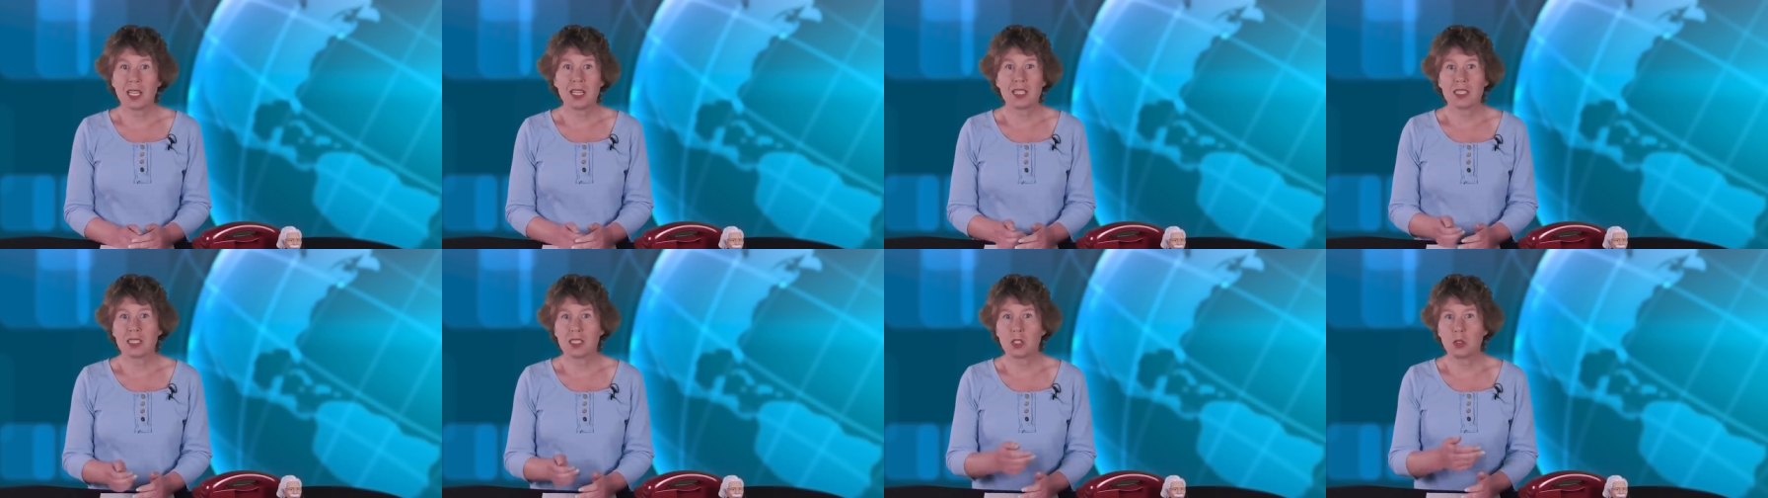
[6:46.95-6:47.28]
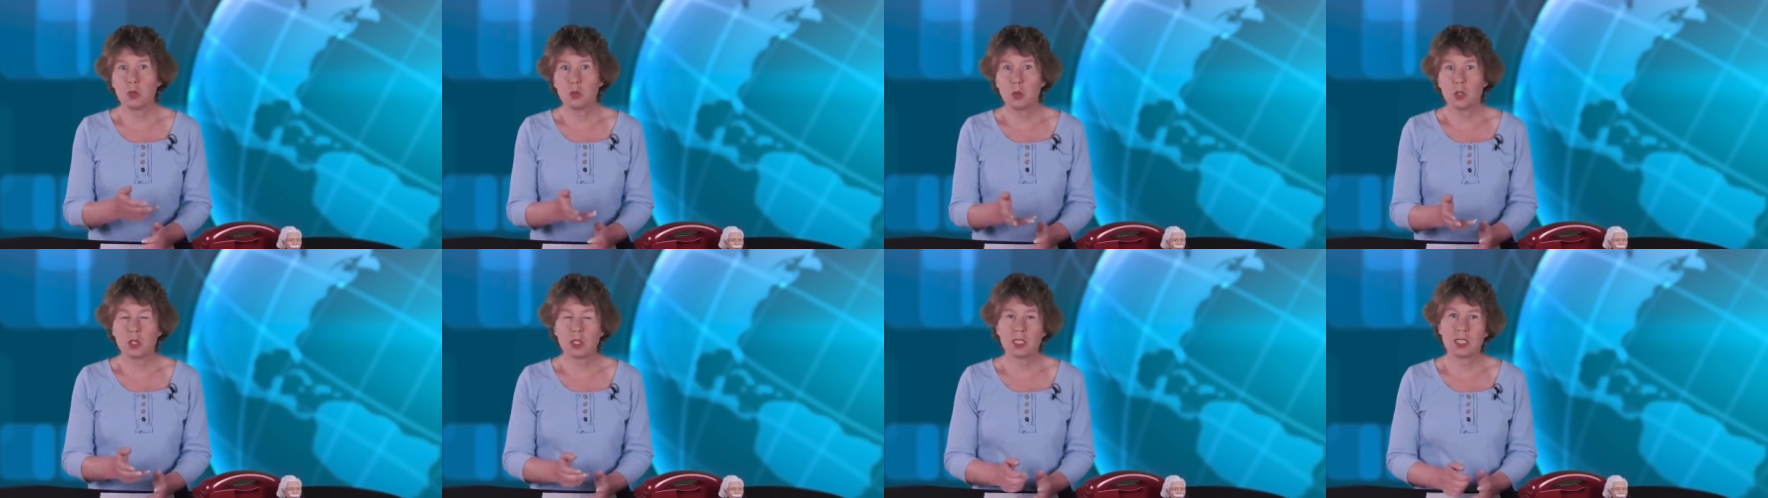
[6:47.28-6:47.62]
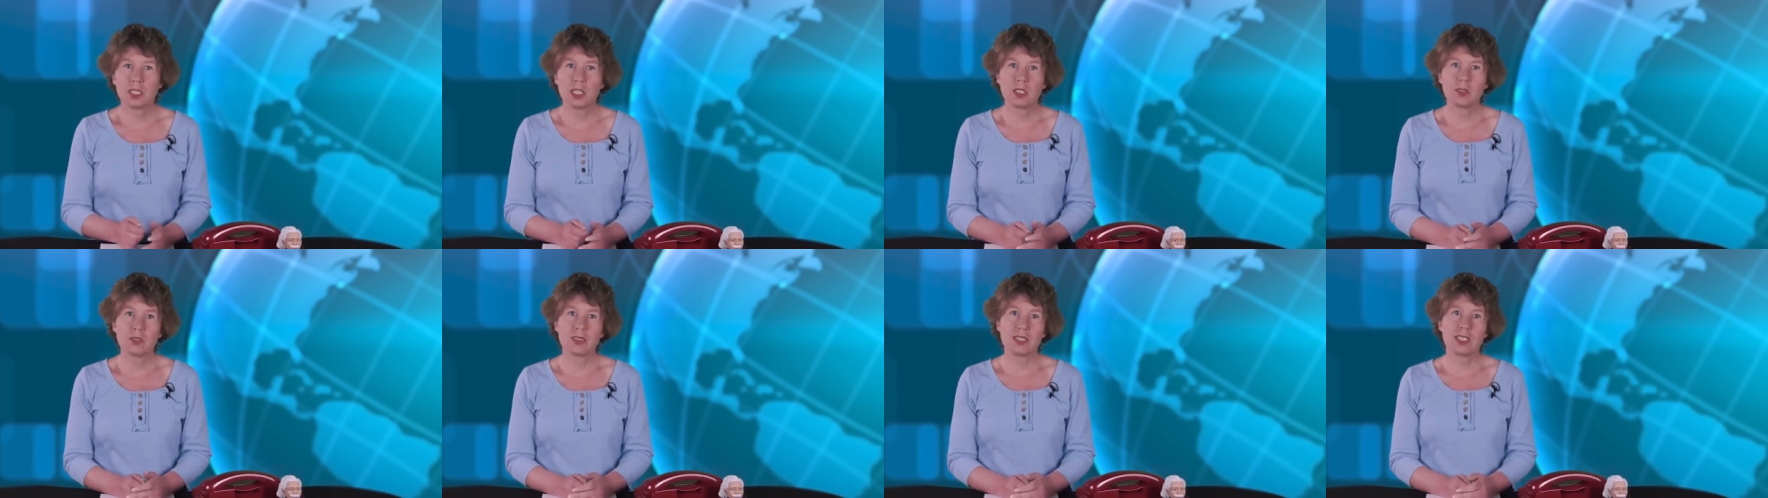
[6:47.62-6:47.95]
as you walk
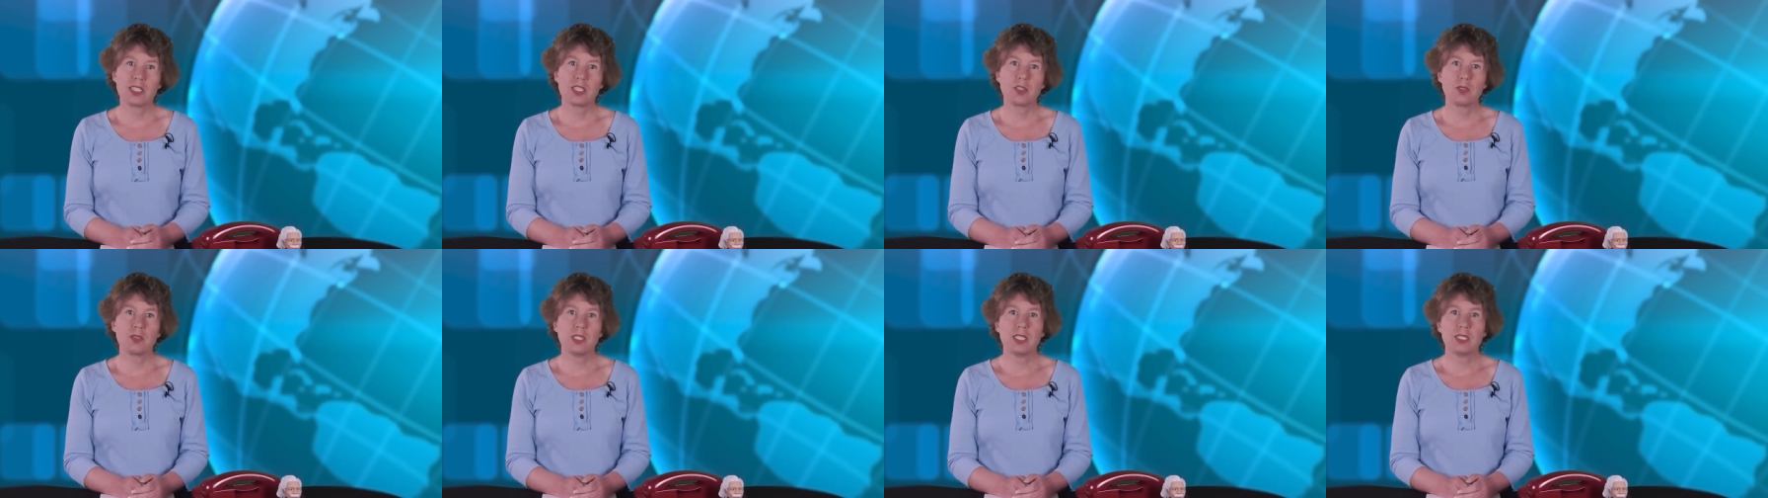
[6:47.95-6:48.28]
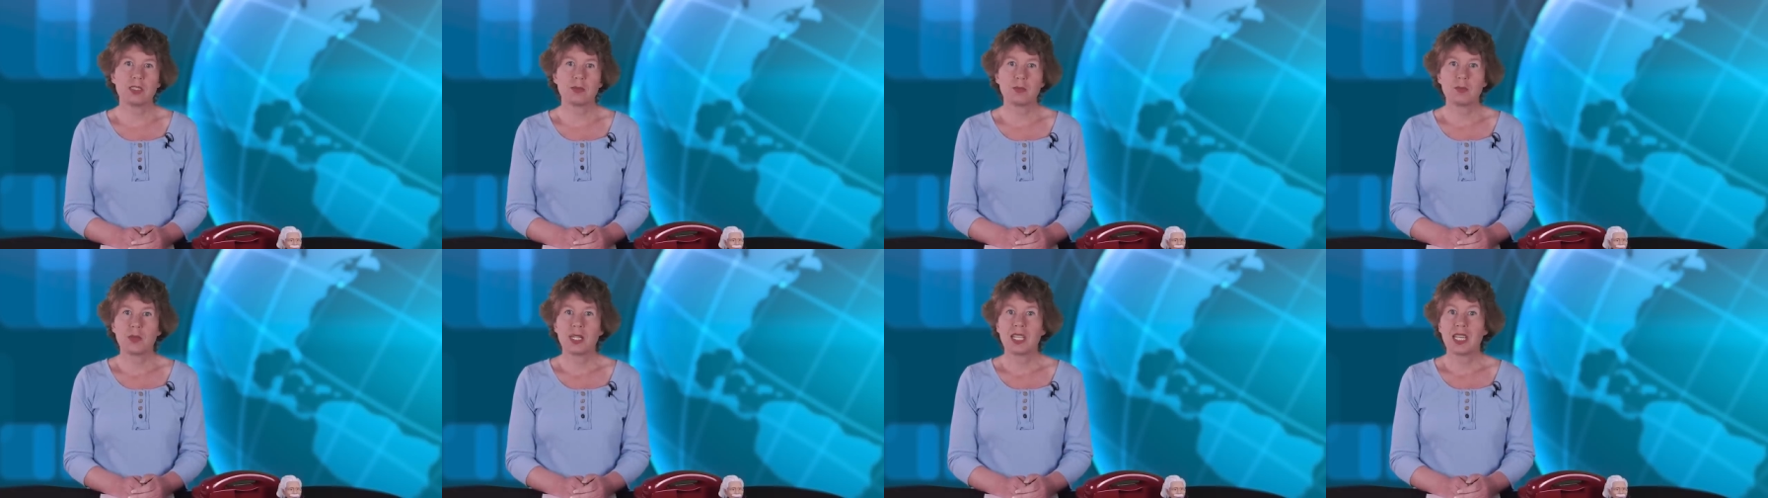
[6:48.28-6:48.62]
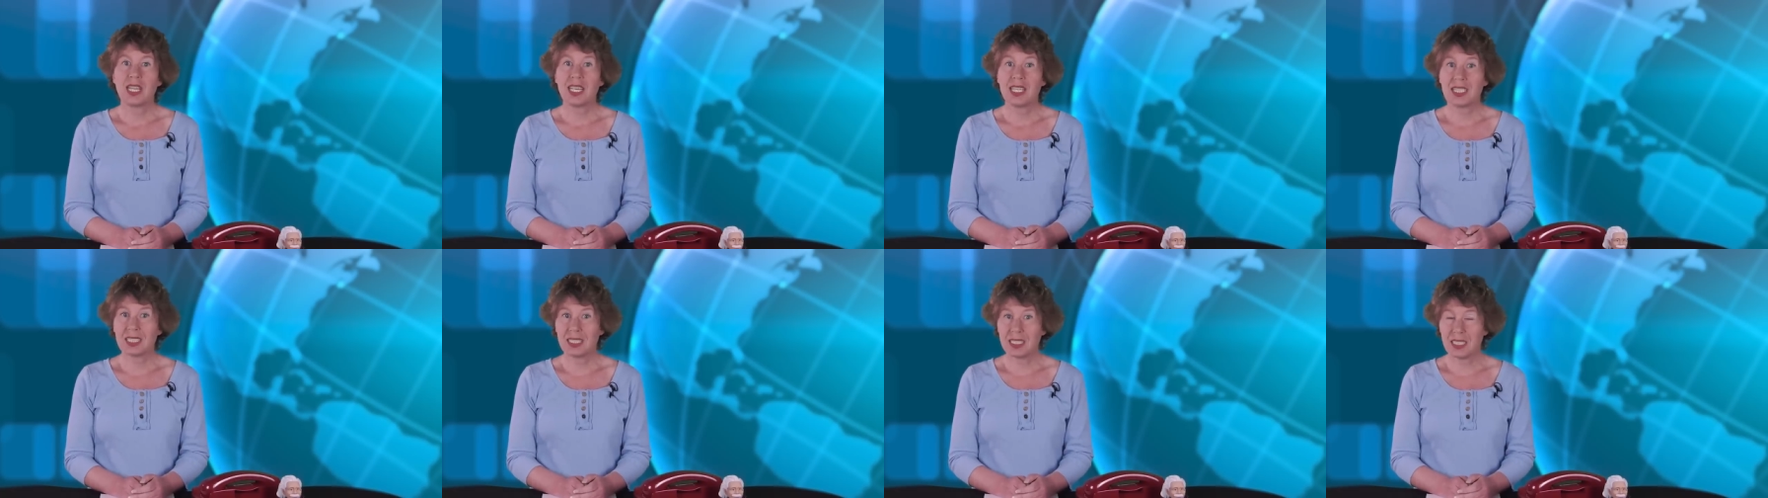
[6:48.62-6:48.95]
down the street,
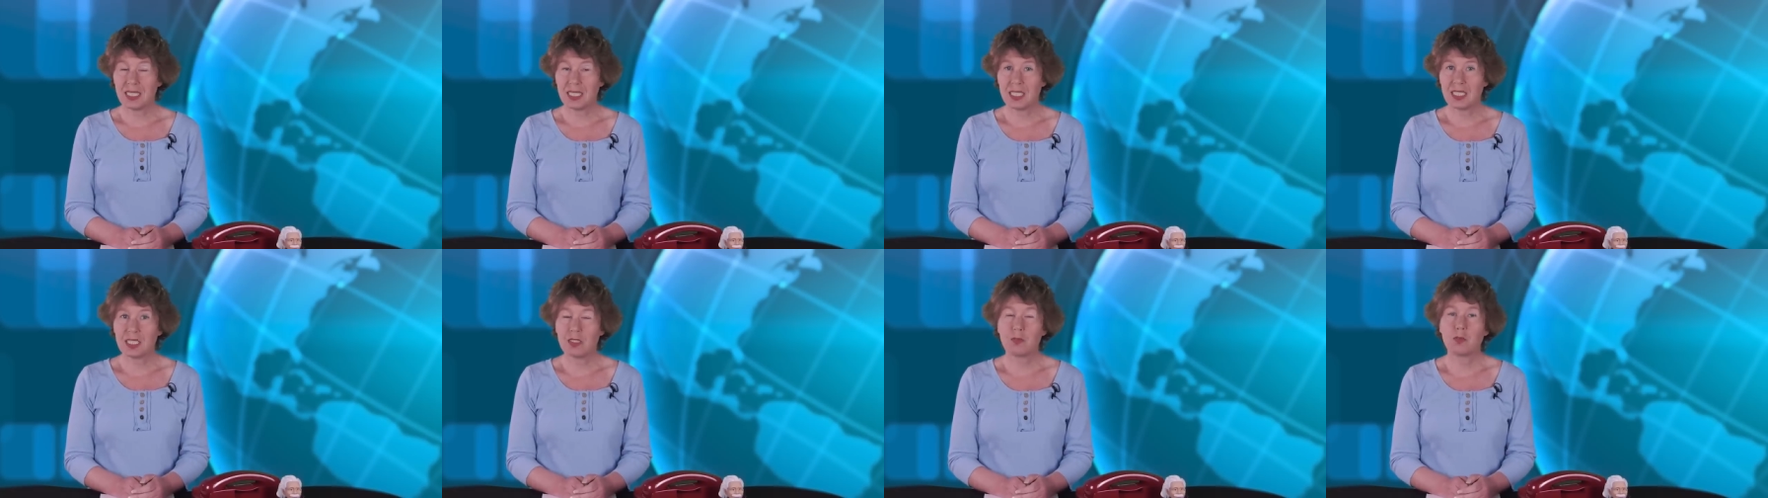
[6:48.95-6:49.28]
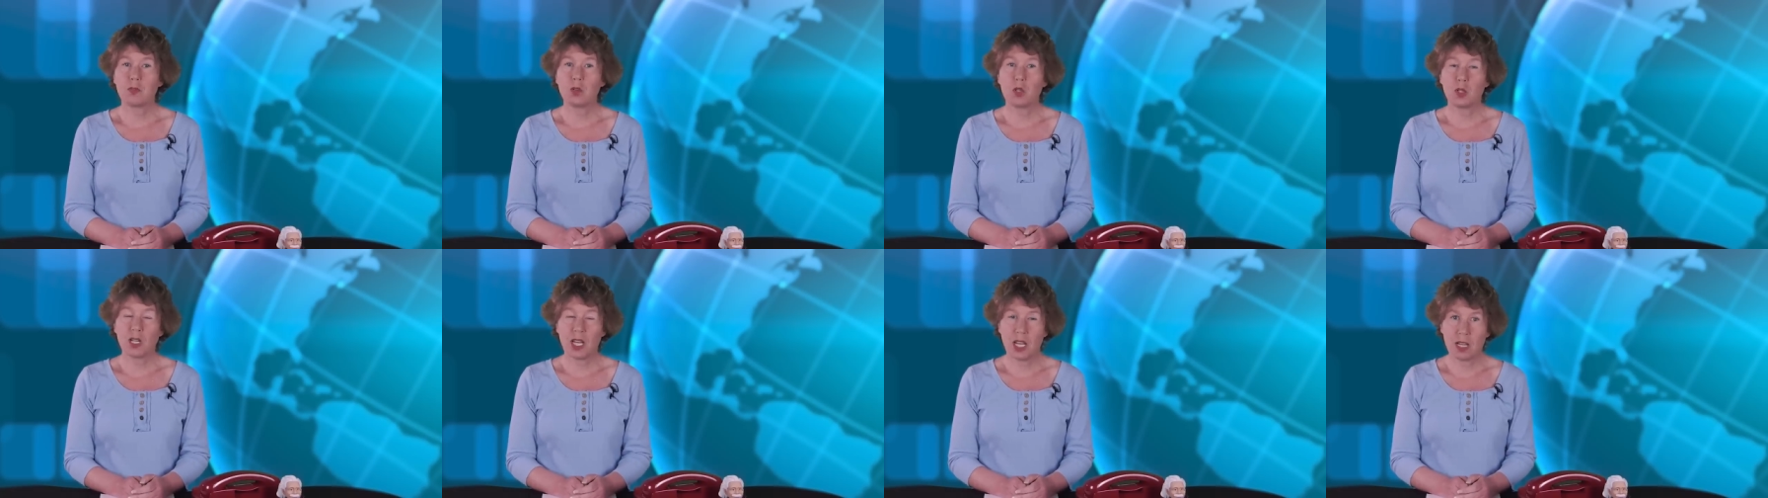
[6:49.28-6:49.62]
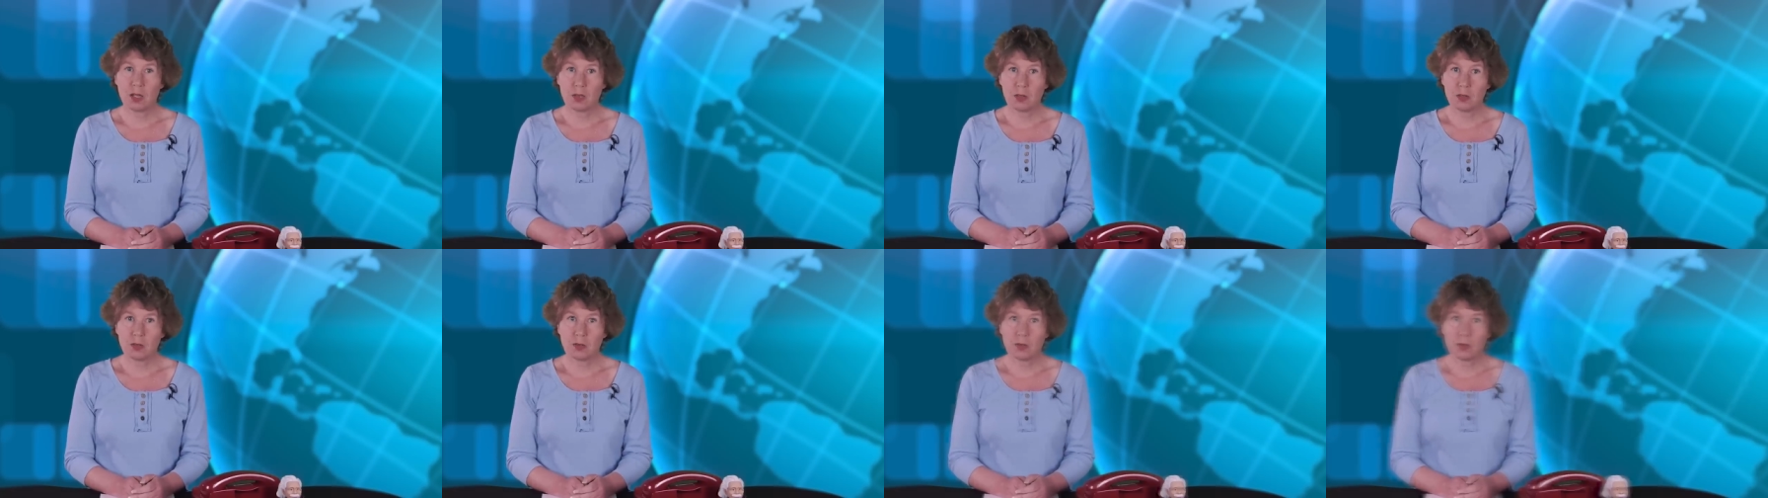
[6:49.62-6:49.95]
at least for
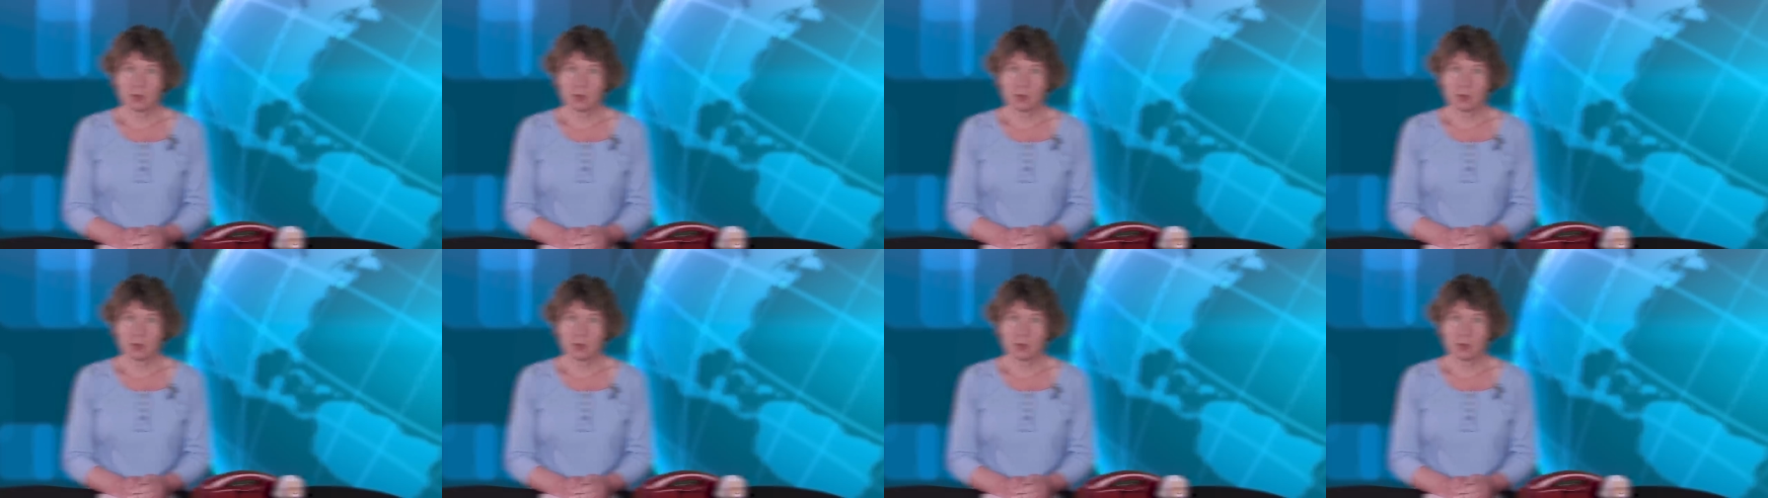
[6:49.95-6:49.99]
now.